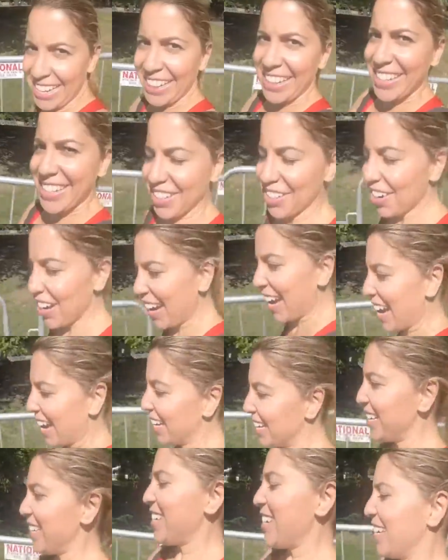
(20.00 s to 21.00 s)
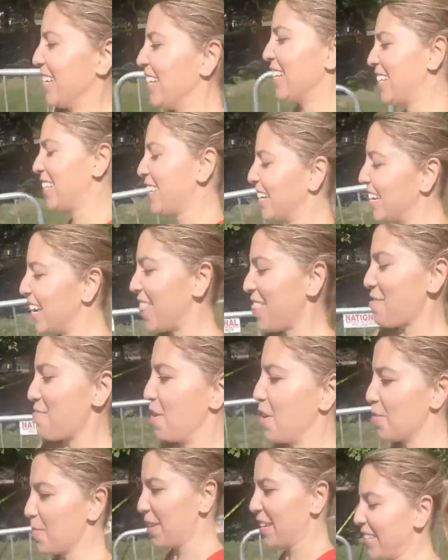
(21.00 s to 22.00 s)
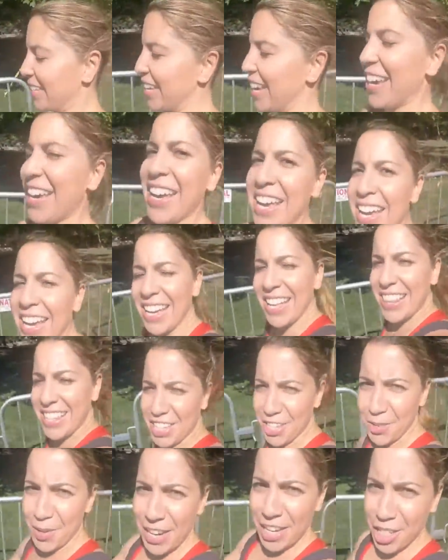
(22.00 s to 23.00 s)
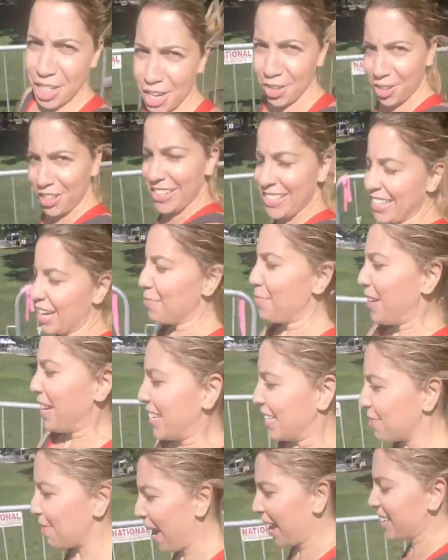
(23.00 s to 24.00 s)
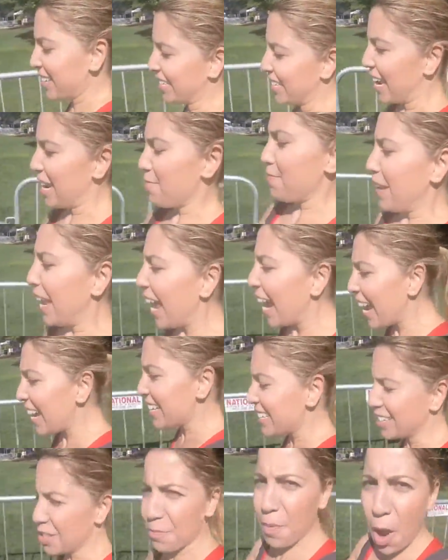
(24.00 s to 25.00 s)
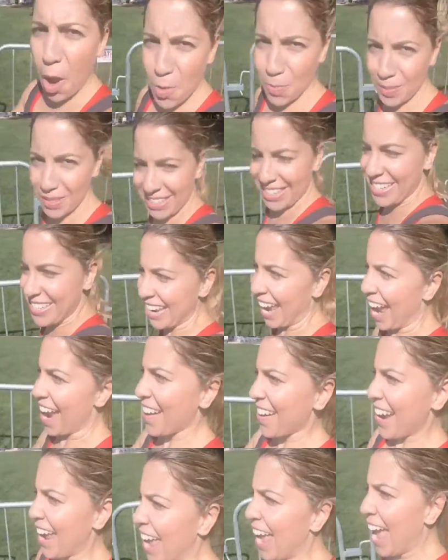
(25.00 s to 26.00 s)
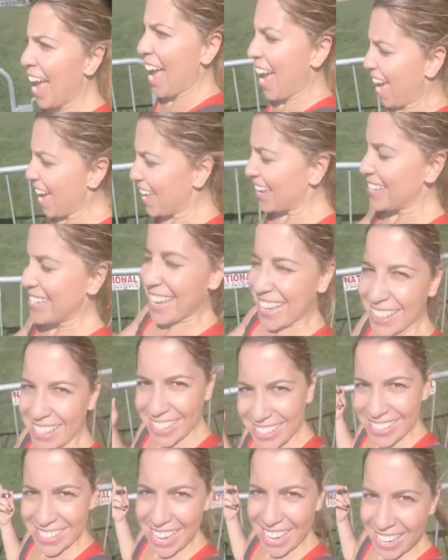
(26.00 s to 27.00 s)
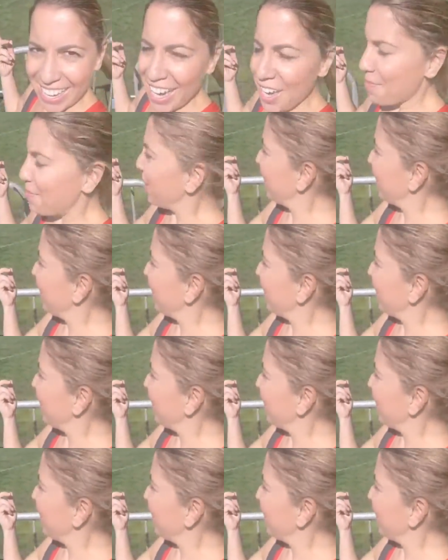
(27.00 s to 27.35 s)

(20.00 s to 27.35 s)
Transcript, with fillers: There's a great energy in the city at the moment. Uh, the UN General Assembly is about to take place, the Pope is in town, and uh, they're setting up